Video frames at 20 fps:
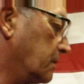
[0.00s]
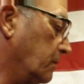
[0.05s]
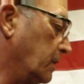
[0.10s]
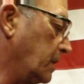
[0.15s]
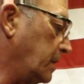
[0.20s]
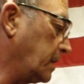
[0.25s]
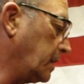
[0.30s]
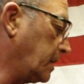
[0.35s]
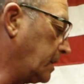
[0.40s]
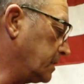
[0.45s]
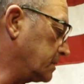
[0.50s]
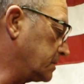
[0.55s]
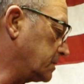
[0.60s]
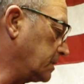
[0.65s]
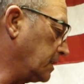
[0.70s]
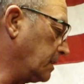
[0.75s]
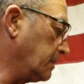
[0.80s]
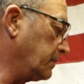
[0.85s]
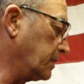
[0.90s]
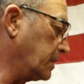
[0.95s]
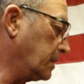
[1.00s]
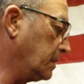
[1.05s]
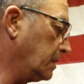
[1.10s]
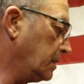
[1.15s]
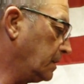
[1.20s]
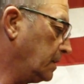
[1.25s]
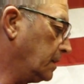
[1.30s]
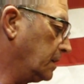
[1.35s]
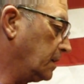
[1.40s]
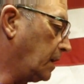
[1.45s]
The Redding has 7.
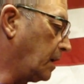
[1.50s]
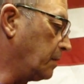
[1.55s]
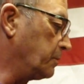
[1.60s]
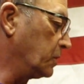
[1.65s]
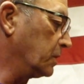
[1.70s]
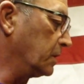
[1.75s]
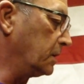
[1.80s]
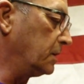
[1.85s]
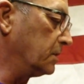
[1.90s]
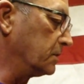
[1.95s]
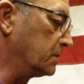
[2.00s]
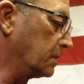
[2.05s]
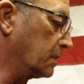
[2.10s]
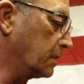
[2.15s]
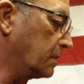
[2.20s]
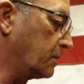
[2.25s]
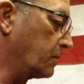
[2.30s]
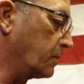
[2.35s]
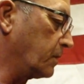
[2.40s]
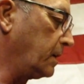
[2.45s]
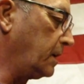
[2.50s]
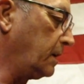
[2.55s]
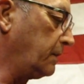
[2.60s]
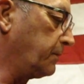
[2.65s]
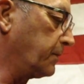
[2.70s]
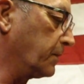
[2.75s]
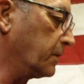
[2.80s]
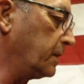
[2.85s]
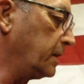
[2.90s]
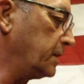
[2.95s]
I'm only using 3
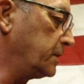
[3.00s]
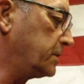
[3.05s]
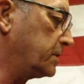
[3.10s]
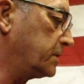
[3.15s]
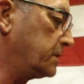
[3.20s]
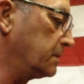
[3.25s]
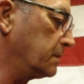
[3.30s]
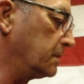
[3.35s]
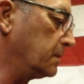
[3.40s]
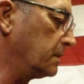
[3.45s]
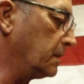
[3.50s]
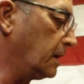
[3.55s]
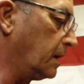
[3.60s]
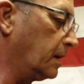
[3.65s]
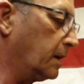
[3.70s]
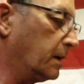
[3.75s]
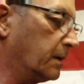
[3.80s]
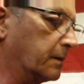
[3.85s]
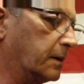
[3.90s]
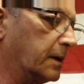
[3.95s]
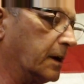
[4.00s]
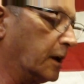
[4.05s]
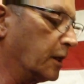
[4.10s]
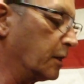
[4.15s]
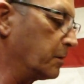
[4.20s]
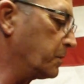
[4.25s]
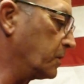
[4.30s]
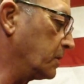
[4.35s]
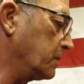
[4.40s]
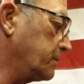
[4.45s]
for each
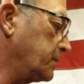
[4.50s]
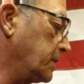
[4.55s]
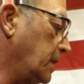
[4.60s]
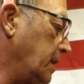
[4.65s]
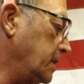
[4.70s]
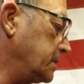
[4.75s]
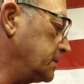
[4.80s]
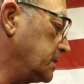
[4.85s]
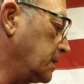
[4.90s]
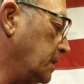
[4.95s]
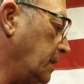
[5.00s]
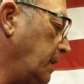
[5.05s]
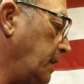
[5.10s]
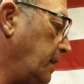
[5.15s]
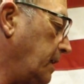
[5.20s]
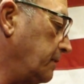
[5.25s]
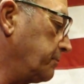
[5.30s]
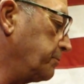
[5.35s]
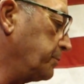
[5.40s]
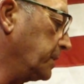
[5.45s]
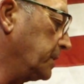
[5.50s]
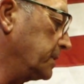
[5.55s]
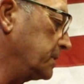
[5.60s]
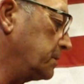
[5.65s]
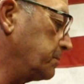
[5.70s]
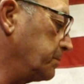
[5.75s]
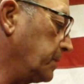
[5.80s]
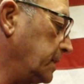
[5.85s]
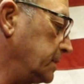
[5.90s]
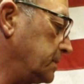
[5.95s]
caliber of dies that I have,
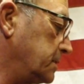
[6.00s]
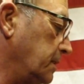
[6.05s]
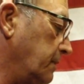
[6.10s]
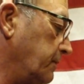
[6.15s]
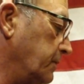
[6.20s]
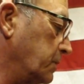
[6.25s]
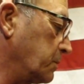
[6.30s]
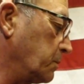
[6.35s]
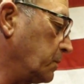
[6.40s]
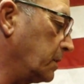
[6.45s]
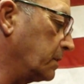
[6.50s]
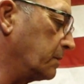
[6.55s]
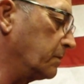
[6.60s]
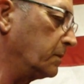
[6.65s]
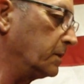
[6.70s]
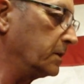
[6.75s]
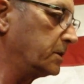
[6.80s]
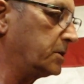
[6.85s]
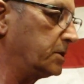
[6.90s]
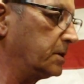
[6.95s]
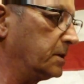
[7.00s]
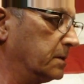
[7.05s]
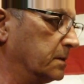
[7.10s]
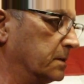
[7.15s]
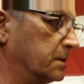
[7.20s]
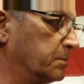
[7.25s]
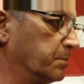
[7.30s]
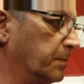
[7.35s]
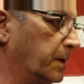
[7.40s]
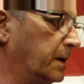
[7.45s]
plus my 7th one, which
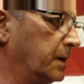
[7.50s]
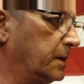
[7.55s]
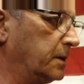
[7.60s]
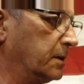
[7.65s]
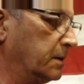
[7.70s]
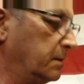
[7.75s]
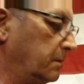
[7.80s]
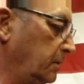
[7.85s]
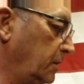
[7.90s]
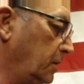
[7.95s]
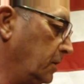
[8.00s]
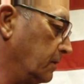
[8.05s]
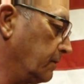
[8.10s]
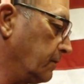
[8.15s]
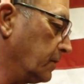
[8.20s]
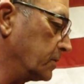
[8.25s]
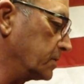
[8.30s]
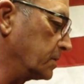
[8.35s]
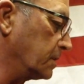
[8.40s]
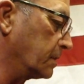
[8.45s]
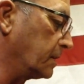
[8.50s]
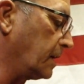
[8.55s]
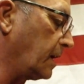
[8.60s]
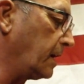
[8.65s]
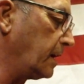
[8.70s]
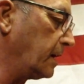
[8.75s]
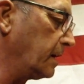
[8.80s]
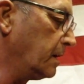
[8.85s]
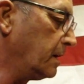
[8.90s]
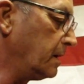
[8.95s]
is my universal
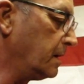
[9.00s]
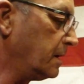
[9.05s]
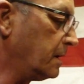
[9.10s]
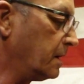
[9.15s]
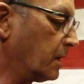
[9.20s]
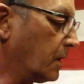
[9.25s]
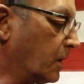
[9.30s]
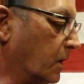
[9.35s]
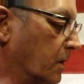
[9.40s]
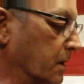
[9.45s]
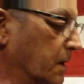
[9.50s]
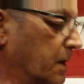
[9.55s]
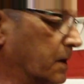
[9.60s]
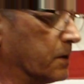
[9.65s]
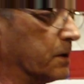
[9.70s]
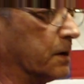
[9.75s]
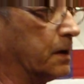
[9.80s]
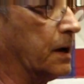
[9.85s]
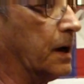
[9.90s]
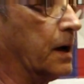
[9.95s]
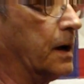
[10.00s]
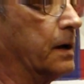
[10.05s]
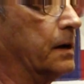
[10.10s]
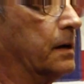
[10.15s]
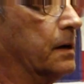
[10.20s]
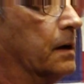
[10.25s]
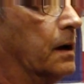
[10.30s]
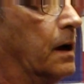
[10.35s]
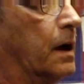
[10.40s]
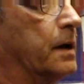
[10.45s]
die. Earlier
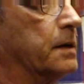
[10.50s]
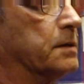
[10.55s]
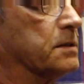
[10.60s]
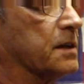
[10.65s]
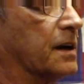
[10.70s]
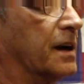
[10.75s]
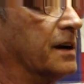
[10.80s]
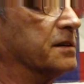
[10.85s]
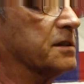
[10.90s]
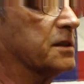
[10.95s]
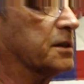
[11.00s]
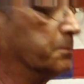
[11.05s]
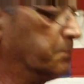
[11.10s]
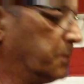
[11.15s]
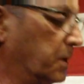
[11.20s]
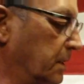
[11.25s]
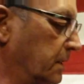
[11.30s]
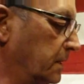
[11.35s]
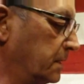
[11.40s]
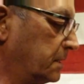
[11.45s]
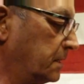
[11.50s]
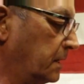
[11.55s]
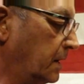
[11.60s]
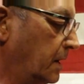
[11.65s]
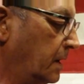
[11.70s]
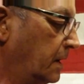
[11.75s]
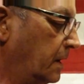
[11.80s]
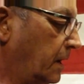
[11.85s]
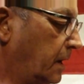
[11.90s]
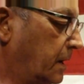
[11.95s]
today, I sized some bullets,
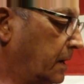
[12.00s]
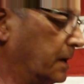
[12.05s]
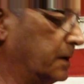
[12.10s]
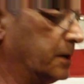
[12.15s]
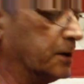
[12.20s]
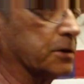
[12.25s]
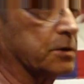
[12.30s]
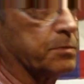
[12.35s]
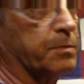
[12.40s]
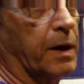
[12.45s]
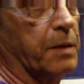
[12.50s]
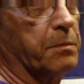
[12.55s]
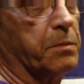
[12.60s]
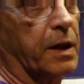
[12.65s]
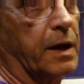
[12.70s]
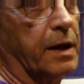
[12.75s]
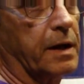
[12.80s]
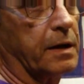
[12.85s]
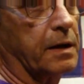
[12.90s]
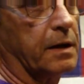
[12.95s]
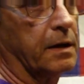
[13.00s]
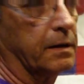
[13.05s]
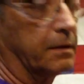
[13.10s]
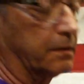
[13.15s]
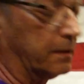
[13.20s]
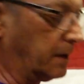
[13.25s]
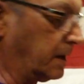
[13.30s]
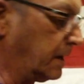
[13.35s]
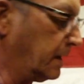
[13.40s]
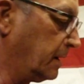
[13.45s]
and I used my blank
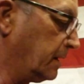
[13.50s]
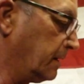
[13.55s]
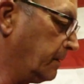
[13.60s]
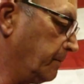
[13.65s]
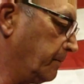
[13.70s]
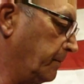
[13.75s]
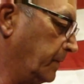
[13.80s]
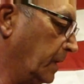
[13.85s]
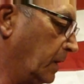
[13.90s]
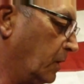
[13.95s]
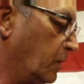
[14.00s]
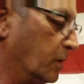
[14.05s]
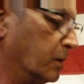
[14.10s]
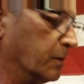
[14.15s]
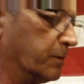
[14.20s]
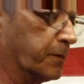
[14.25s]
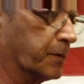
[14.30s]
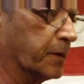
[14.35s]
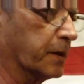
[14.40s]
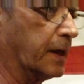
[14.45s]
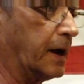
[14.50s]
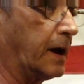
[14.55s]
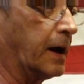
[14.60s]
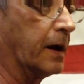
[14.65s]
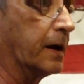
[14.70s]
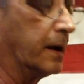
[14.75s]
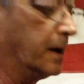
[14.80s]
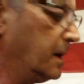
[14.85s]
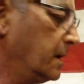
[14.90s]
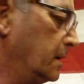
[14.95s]
hole for
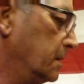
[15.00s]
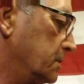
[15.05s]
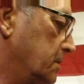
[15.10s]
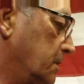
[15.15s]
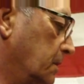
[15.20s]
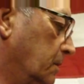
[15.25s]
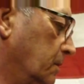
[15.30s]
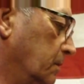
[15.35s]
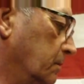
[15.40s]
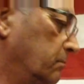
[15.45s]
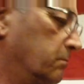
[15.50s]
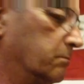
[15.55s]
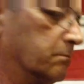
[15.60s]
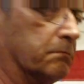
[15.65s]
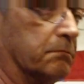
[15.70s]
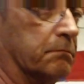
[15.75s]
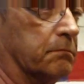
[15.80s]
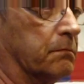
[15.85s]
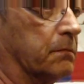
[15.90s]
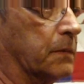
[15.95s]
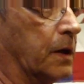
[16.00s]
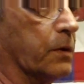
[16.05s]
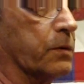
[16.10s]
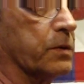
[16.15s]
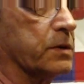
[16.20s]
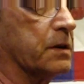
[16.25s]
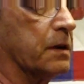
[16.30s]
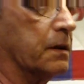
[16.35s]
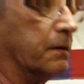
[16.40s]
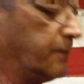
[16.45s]
that. So there
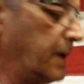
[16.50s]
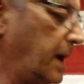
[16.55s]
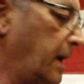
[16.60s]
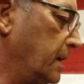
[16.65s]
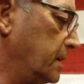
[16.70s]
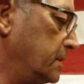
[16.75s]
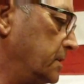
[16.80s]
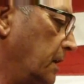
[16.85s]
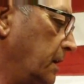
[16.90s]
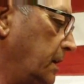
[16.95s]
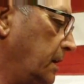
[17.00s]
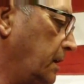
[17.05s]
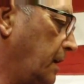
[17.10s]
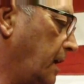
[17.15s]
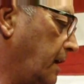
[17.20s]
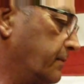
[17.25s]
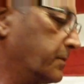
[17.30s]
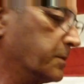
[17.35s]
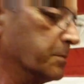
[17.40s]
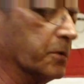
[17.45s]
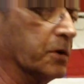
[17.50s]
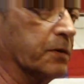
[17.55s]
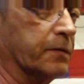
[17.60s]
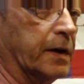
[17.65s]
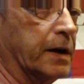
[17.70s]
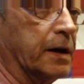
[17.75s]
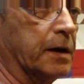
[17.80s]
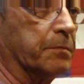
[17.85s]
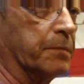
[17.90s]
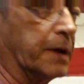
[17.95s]
was an advantage. I didn't have to
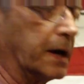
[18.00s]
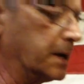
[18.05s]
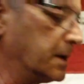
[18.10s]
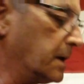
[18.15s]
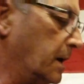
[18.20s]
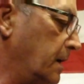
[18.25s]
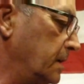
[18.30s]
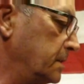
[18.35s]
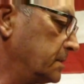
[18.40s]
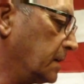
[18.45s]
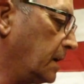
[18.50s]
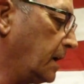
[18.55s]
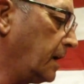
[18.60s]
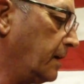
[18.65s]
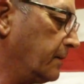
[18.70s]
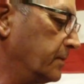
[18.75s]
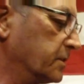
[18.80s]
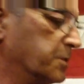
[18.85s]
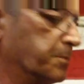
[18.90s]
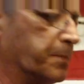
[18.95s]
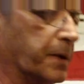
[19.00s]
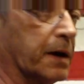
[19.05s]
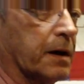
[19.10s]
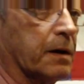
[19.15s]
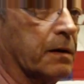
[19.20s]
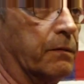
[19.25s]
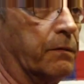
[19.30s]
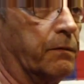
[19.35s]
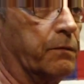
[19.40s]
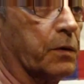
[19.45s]
move any of my dies. I have a
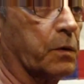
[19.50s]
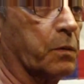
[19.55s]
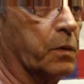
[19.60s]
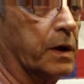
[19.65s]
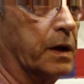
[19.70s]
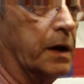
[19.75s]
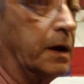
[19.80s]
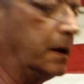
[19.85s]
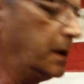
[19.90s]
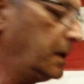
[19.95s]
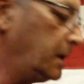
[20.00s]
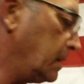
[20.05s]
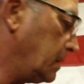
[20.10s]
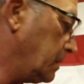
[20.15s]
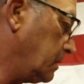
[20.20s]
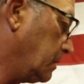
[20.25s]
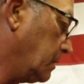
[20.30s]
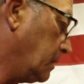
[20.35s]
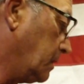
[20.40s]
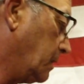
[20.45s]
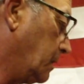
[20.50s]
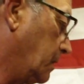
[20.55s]
spare for when I need it.